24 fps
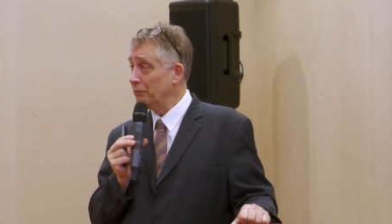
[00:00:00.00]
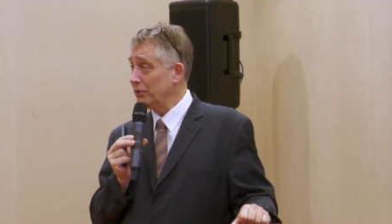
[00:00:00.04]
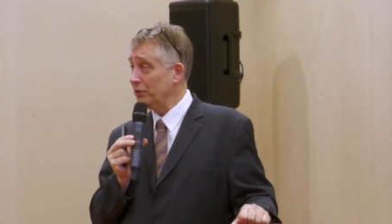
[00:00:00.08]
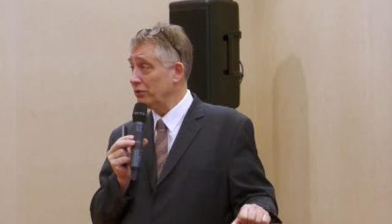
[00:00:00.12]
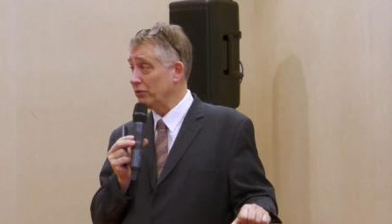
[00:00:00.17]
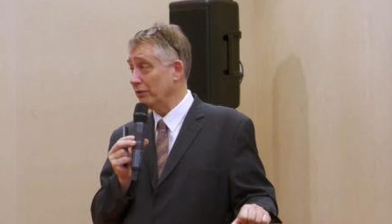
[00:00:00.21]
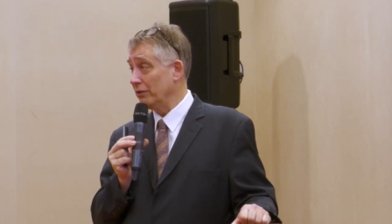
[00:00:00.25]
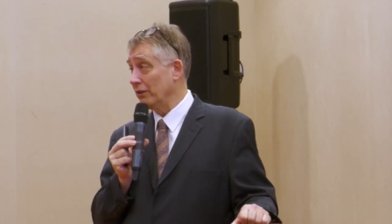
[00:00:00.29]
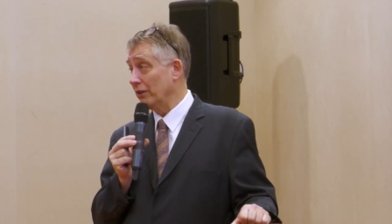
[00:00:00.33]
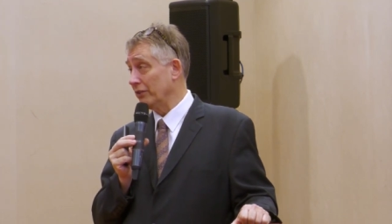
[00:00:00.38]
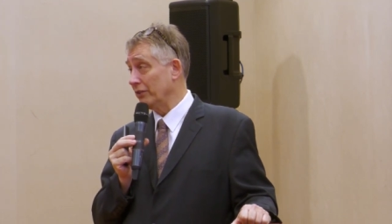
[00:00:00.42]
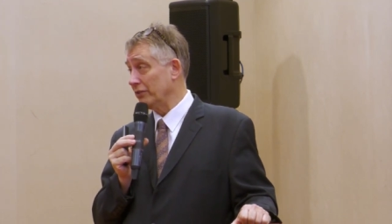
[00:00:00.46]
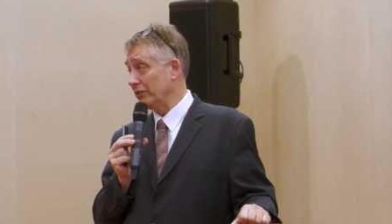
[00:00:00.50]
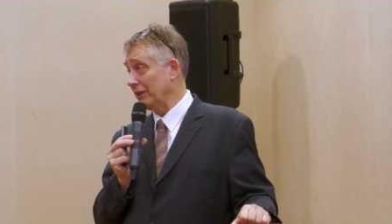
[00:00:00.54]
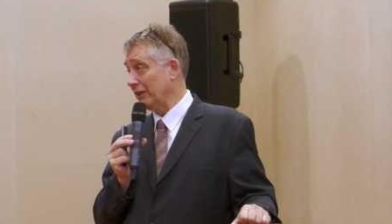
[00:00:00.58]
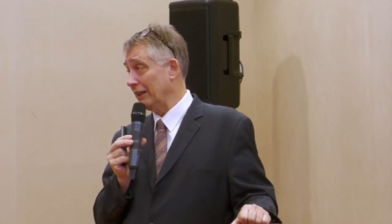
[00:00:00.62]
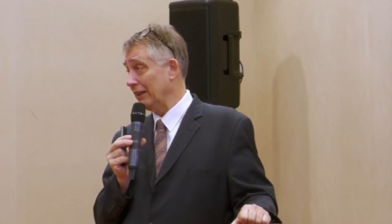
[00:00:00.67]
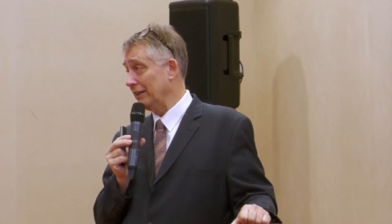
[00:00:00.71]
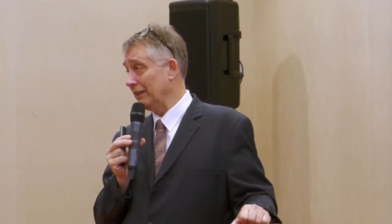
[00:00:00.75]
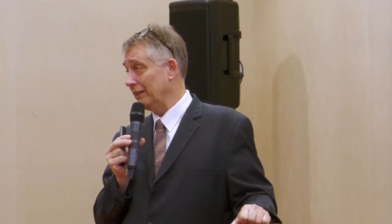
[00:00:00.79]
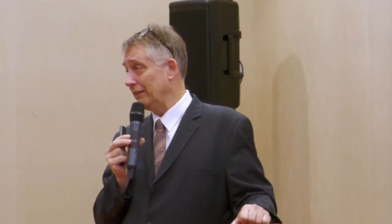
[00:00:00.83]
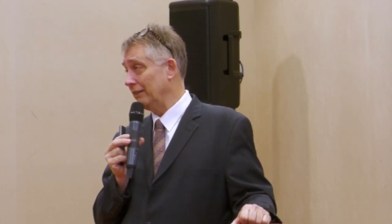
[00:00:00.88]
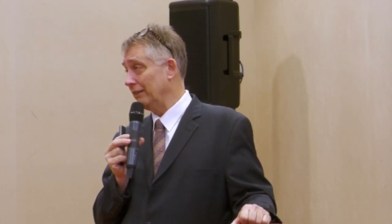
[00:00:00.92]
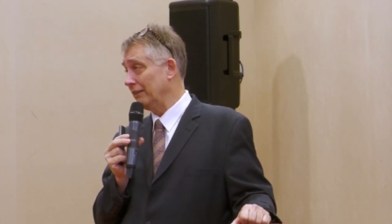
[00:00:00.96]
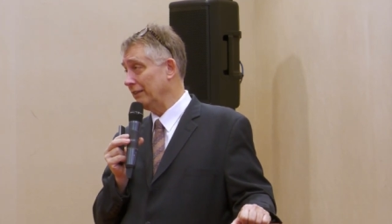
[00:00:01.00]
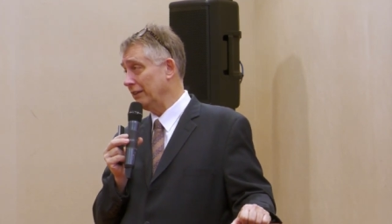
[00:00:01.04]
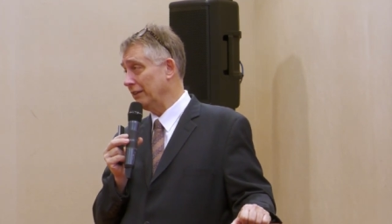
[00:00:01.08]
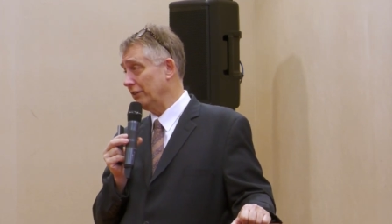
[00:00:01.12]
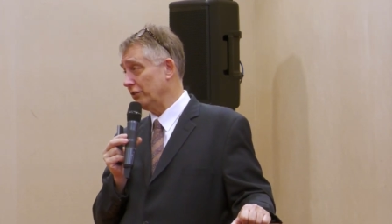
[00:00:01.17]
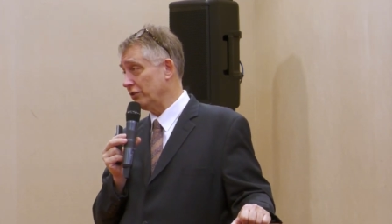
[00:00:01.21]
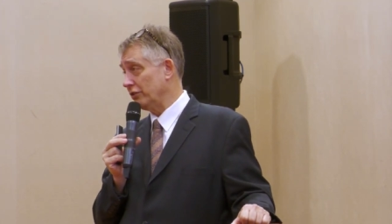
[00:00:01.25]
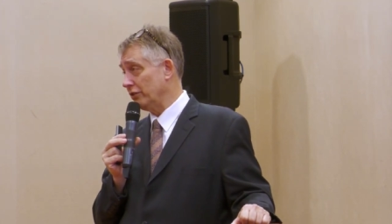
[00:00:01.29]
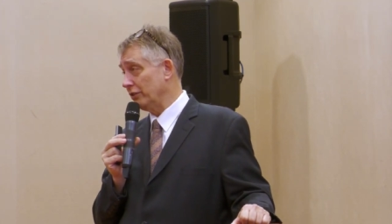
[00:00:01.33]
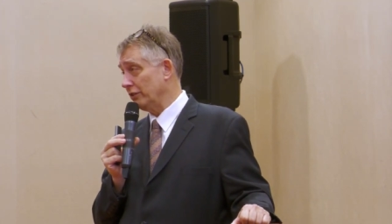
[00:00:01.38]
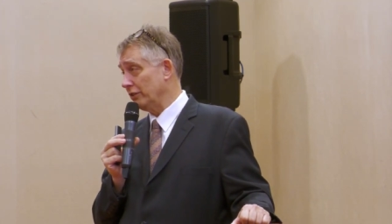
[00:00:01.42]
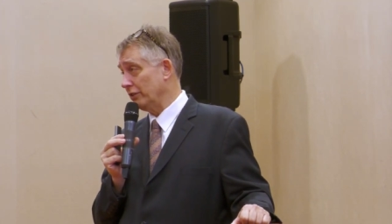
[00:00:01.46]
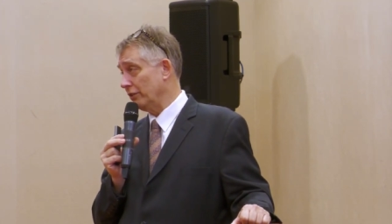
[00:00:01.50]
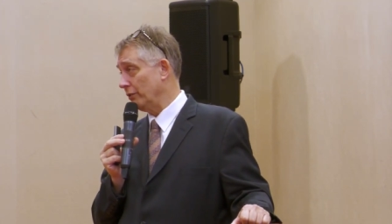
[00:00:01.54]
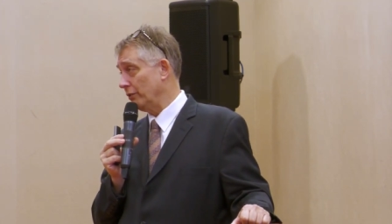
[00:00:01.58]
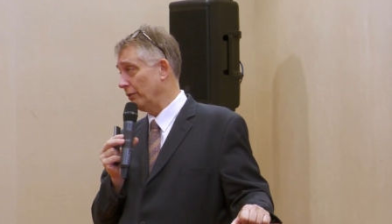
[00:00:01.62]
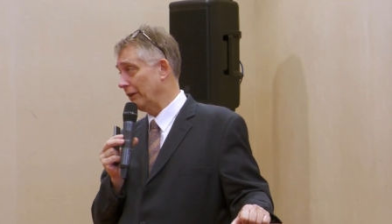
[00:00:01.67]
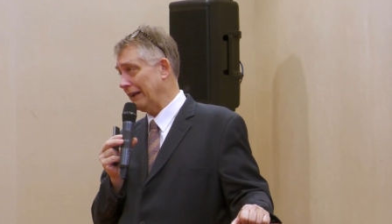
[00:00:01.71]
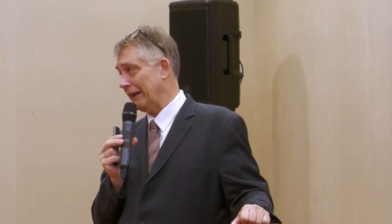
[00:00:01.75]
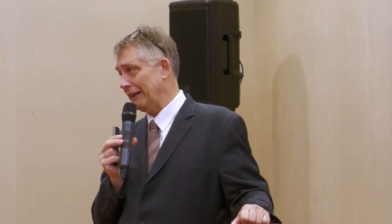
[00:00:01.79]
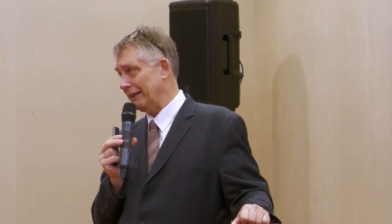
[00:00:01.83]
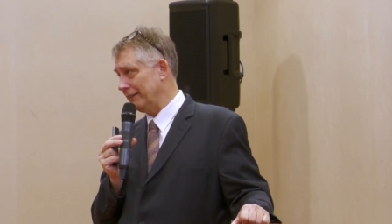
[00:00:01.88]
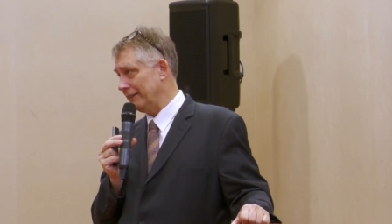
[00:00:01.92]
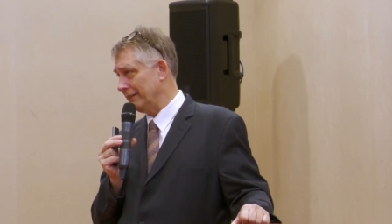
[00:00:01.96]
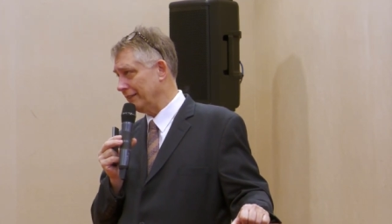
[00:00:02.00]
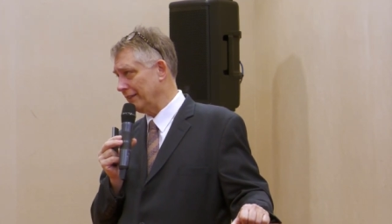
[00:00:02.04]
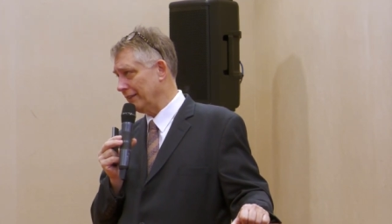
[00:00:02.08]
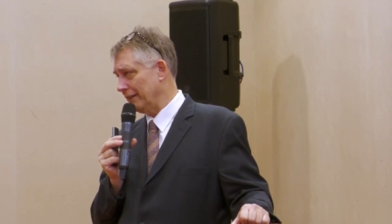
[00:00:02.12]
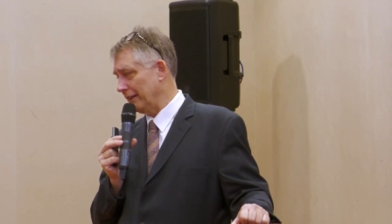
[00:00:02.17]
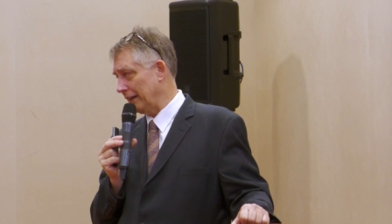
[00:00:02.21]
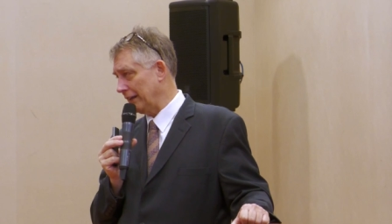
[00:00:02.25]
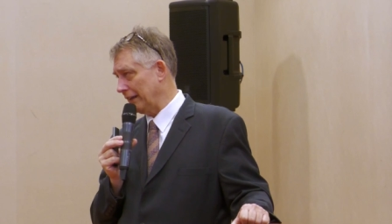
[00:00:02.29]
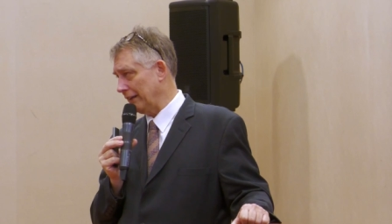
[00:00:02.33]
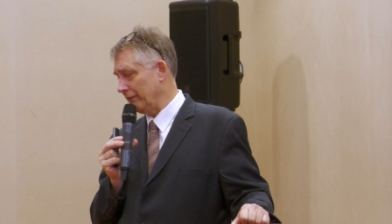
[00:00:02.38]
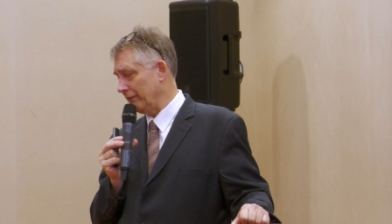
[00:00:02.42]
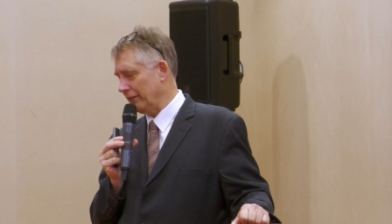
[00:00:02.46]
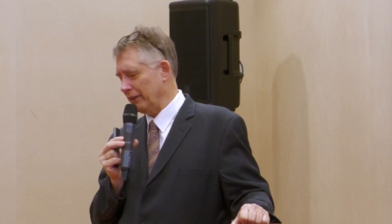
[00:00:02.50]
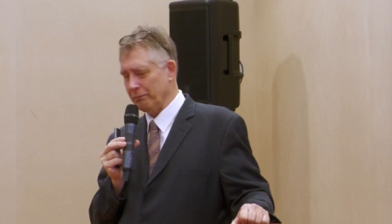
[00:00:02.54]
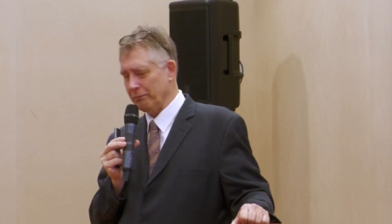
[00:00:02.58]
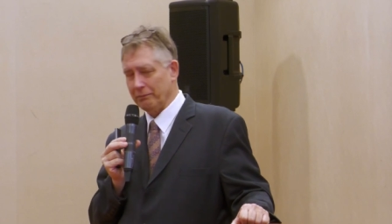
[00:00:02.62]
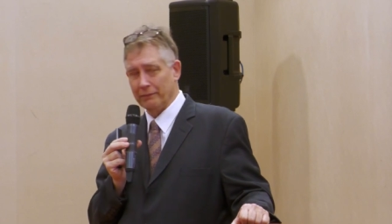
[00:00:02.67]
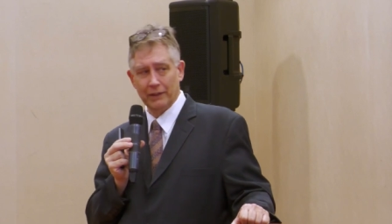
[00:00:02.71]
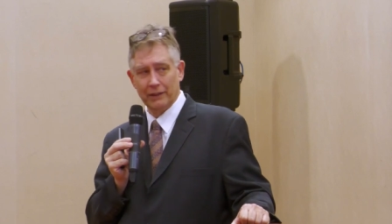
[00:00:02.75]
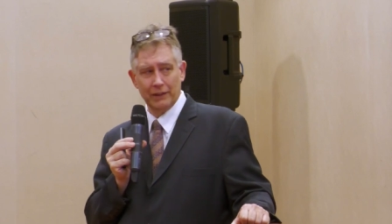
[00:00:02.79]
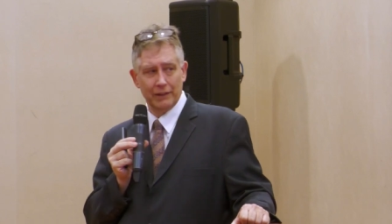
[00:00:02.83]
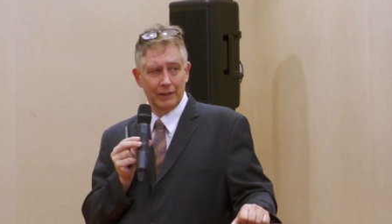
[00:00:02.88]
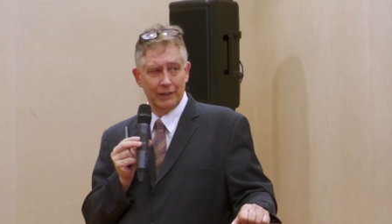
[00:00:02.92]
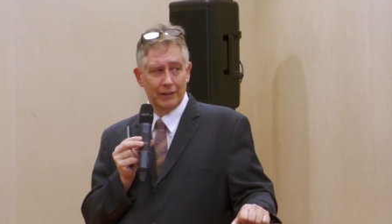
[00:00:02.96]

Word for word: But you can also get, there are certain grains that have them.